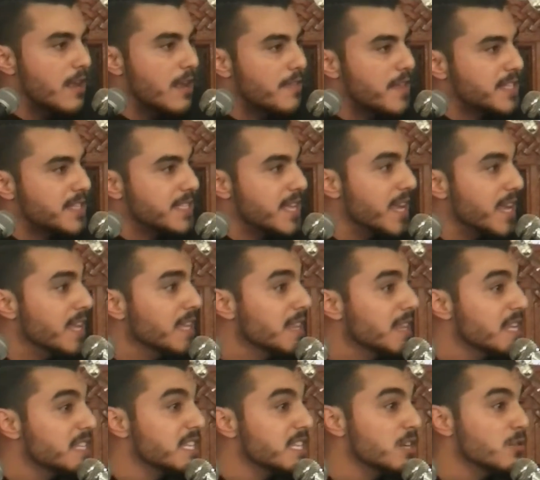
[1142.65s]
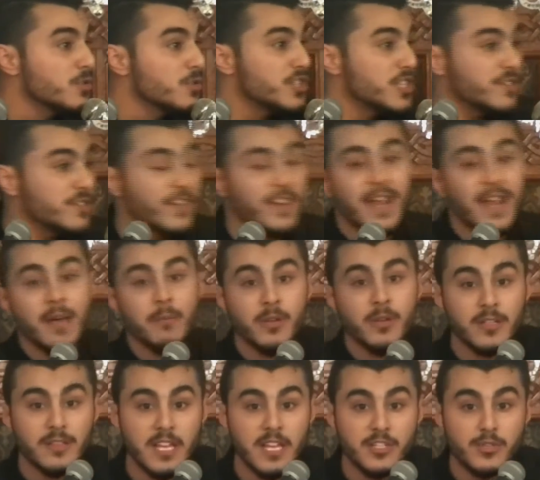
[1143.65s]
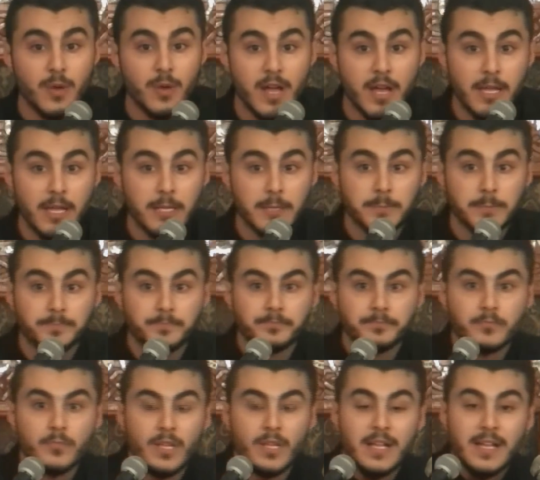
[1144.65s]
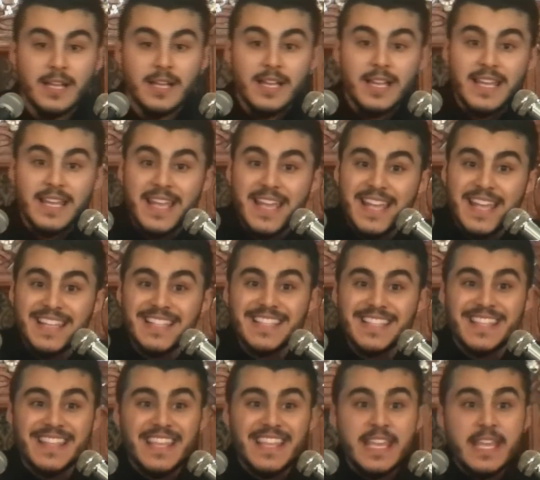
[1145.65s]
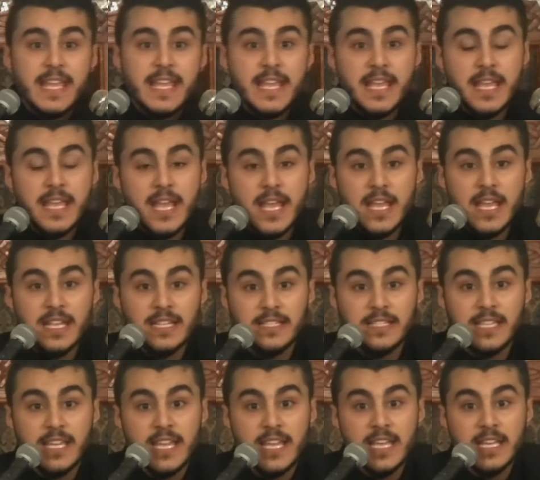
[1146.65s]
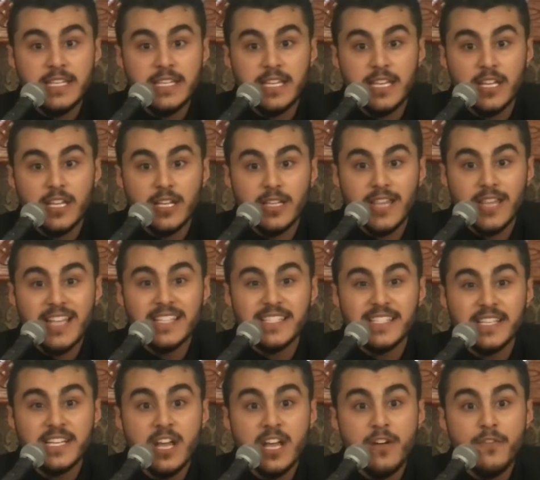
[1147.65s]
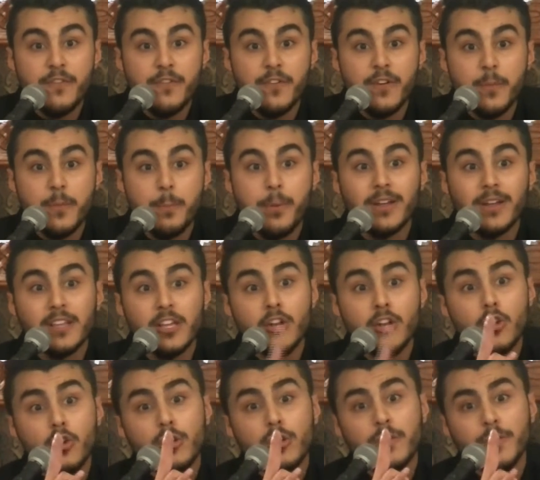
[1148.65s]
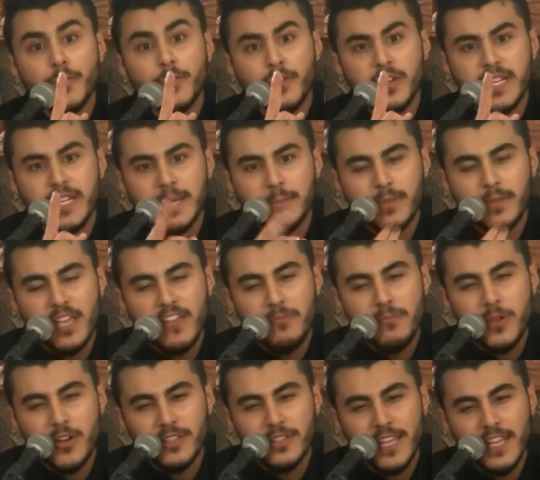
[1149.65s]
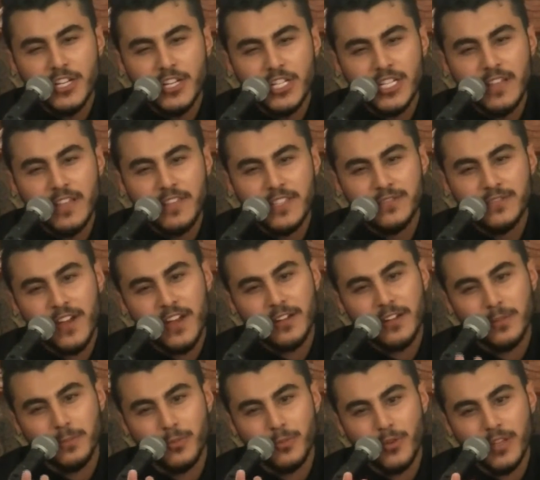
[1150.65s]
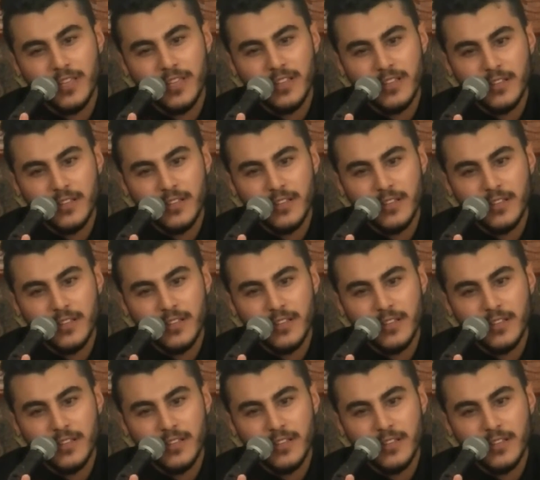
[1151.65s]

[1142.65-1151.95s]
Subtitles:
The second lesson, which is phenomenal as well, is the, indeed, lesson of political freedom. Give me your attention on this vital point.